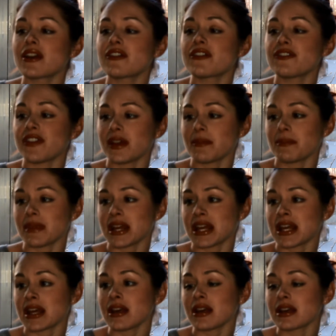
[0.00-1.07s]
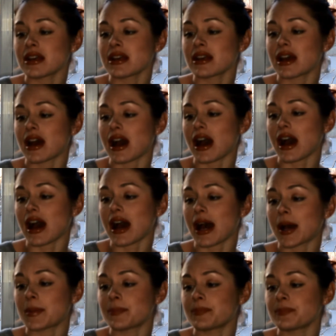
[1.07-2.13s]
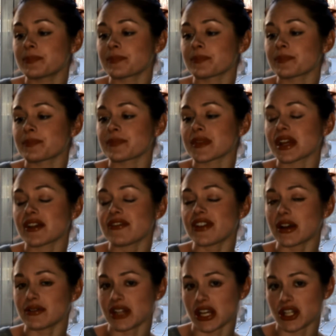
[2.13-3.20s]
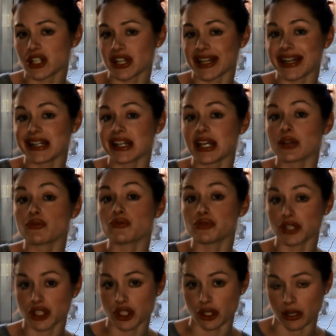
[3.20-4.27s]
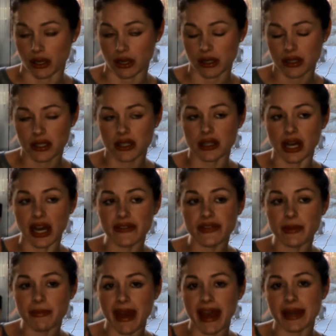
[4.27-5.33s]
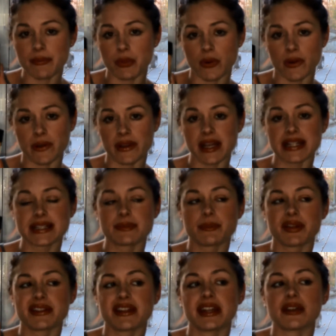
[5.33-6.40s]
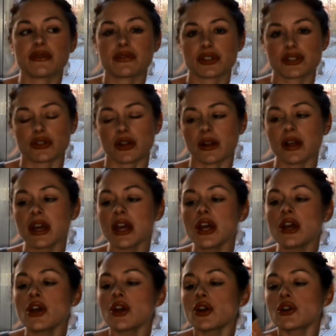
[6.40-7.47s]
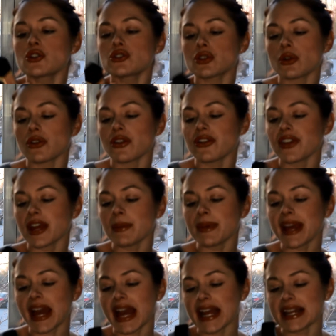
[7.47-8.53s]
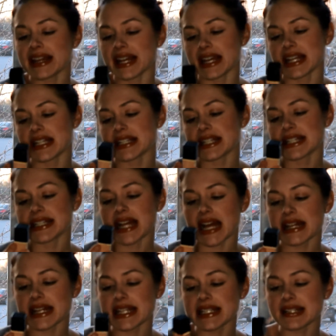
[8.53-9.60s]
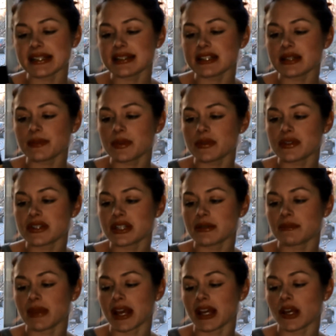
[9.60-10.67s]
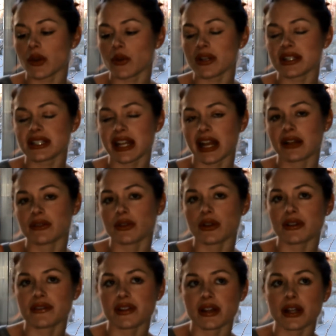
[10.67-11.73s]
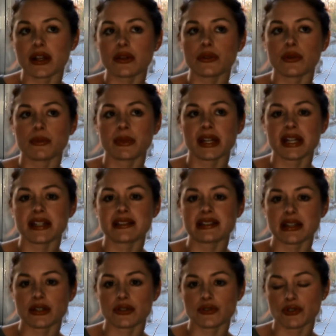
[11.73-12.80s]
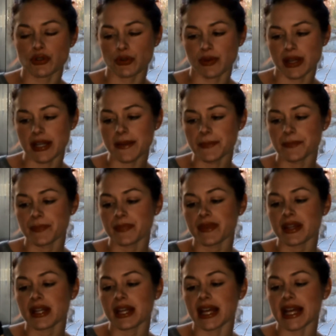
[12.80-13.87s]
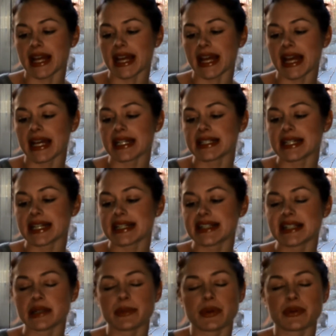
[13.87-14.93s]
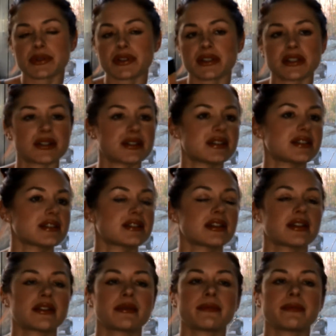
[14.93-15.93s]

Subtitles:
Fit Me Foundation, the original. Not the matte and poreless, but the original. So the thing behind this is that this is supposed to make your skin look very luminous and dewy, and it's supposed to just